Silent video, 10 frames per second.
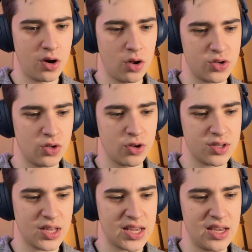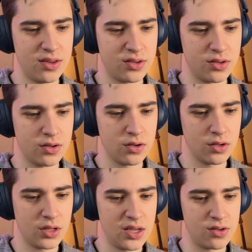But it also looks like he's
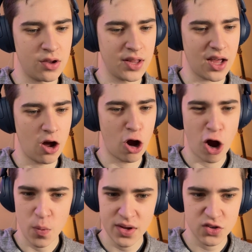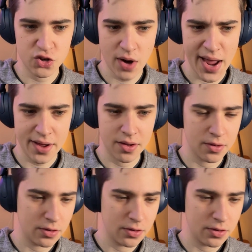on like a Hot Wheels track.